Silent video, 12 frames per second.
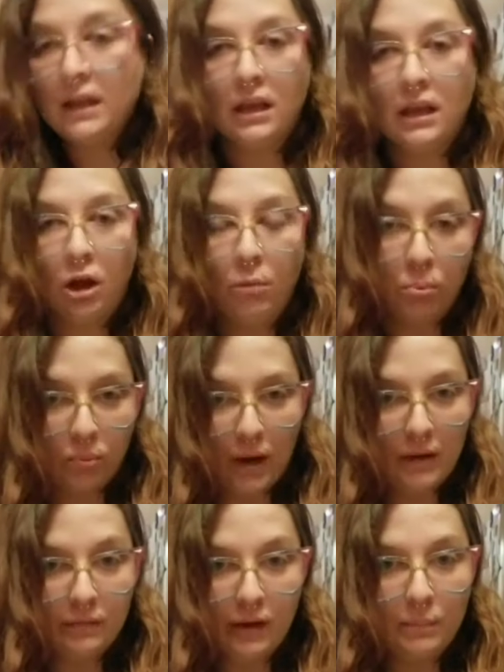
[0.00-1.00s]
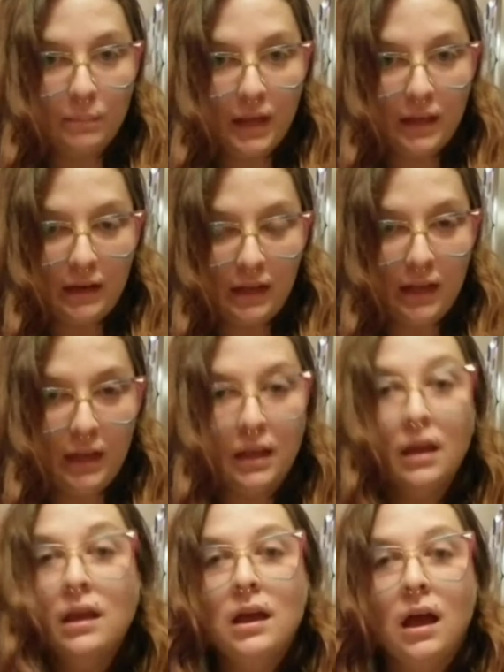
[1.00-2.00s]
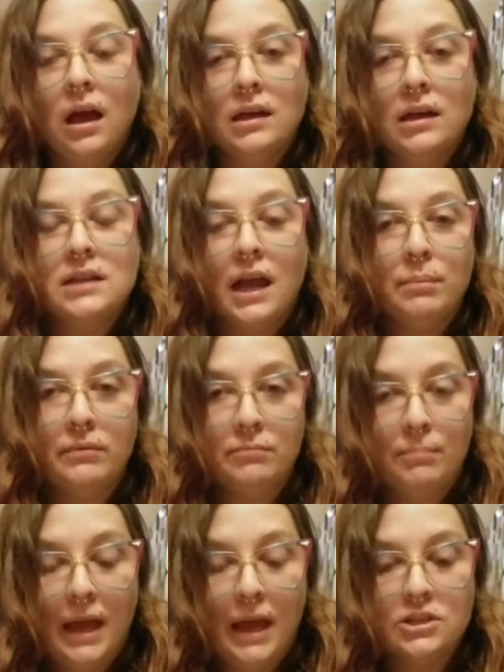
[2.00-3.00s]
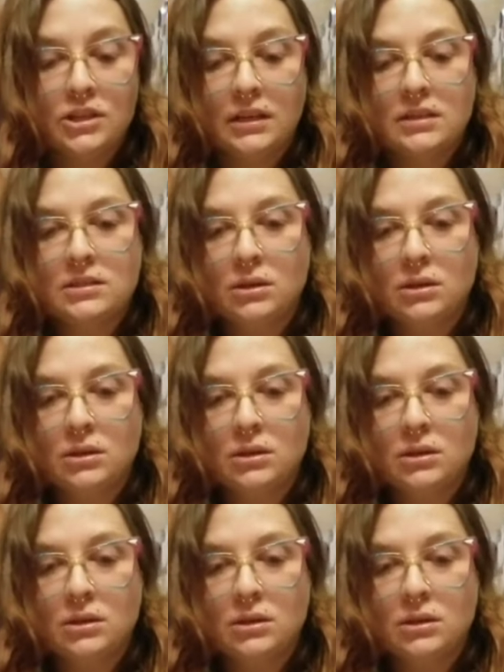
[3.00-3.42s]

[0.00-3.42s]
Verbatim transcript: can help rev up any type of magic,